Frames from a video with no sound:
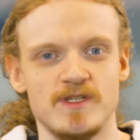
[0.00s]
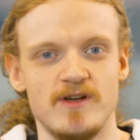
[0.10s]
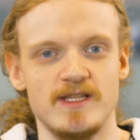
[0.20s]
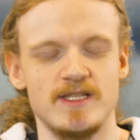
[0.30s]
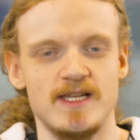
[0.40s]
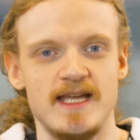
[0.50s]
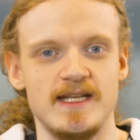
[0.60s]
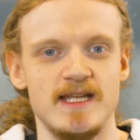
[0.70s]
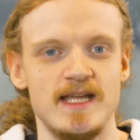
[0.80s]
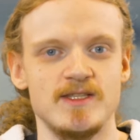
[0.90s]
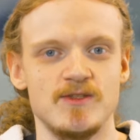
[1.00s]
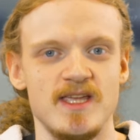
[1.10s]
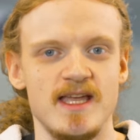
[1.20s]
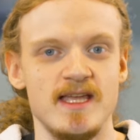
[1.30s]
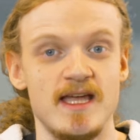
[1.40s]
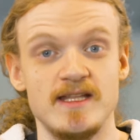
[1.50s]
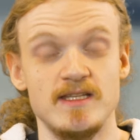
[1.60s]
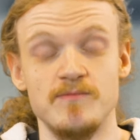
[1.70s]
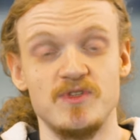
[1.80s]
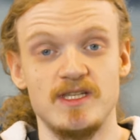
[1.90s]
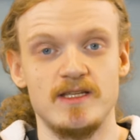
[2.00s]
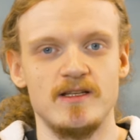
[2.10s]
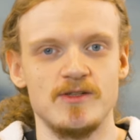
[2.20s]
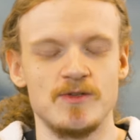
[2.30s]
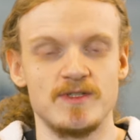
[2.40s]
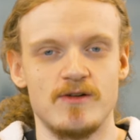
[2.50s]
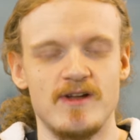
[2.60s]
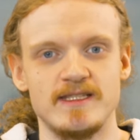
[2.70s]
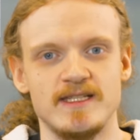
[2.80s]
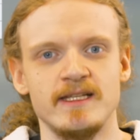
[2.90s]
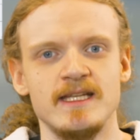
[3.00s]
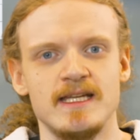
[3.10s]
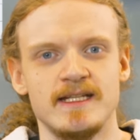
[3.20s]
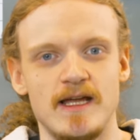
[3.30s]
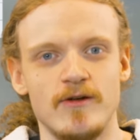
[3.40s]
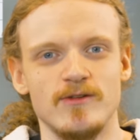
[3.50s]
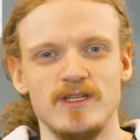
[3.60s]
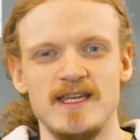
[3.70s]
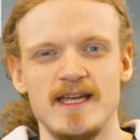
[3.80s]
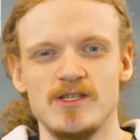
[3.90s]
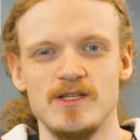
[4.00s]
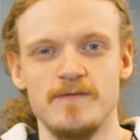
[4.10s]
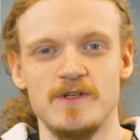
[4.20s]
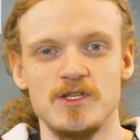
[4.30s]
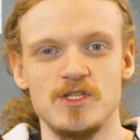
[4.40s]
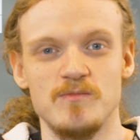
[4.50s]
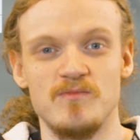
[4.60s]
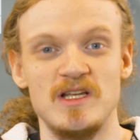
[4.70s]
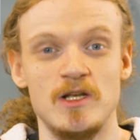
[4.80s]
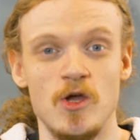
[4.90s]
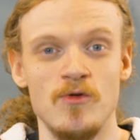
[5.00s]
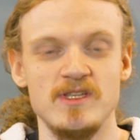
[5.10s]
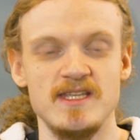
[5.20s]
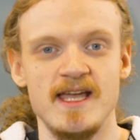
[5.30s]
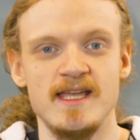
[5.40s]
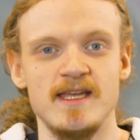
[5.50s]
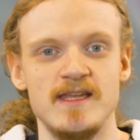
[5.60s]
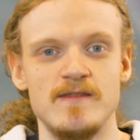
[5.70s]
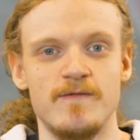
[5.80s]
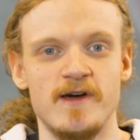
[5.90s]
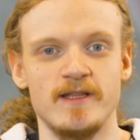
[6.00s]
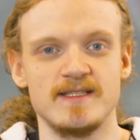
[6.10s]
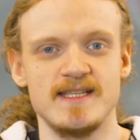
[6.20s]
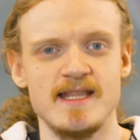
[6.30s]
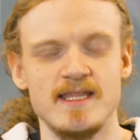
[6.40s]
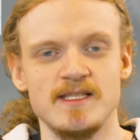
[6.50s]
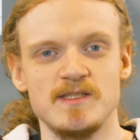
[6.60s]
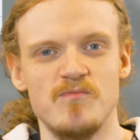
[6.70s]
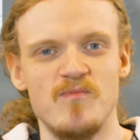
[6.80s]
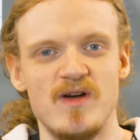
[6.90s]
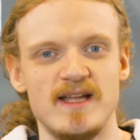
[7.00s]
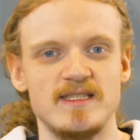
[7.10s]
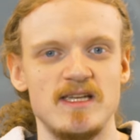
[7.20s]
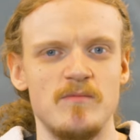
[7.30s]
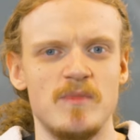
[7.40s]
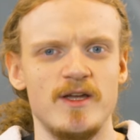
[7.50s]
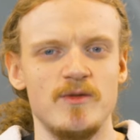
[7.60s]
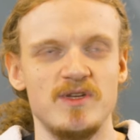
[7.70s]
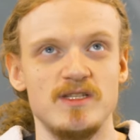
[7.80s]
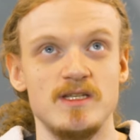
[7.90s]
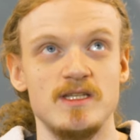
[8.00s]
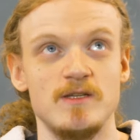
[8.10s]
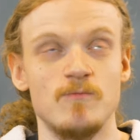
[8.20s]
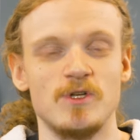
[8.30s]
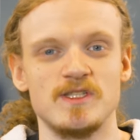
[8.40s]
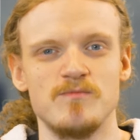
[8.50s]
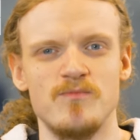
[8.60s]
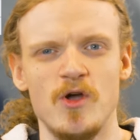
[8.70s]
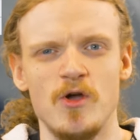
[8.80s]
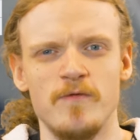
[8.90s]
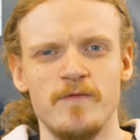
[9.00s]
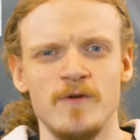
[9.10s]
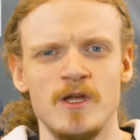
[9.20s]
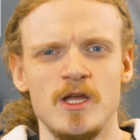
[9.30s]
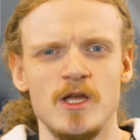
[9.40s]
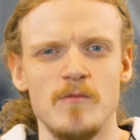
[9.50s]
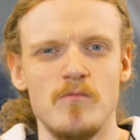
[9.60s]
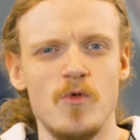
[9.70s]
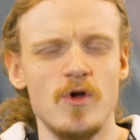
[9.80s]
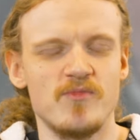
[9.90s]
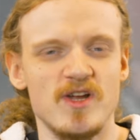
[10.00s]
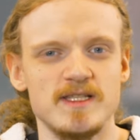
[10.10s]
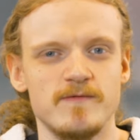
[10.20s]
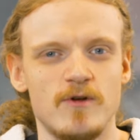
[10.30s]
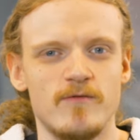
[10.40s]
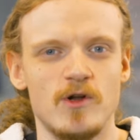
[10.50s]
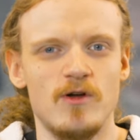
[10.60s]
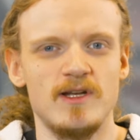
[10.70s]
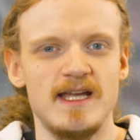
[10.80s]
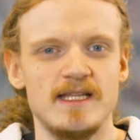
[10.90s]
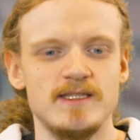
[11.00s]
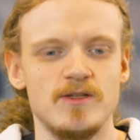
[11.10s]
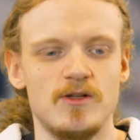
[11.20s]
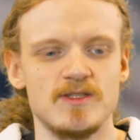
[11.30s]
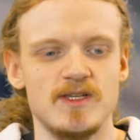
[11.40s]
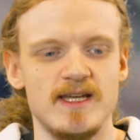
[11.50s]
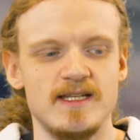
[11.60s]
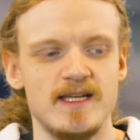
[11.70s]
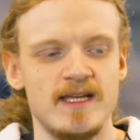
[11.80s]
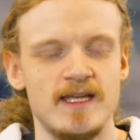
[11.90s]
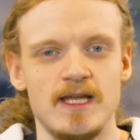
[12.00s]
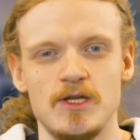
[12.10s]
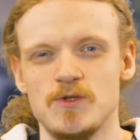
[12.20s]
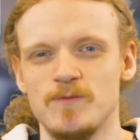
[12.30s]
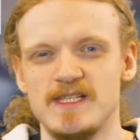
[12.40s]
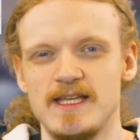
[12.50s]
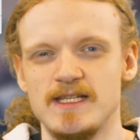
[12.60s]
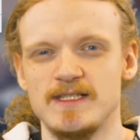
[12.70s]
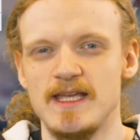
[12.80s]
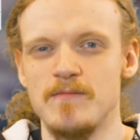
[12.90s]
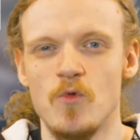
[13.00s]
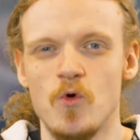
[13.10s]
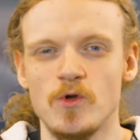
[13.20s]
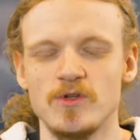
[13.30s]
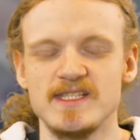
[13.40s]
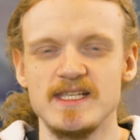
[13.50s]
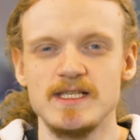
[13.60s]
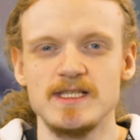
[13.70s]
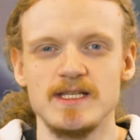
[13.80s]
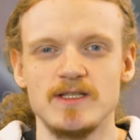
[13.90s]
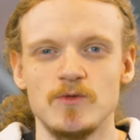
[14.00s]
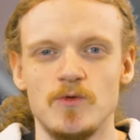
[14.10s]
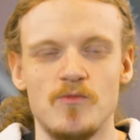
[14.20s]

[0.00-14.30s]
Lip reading: Caranta and Enzo Ye, and in particular Jules Caranta. Now, he actually finished below Ye in the final standings, but in my opinion he was both more impressive overall, and he also had a, how should we say this, a more consistent or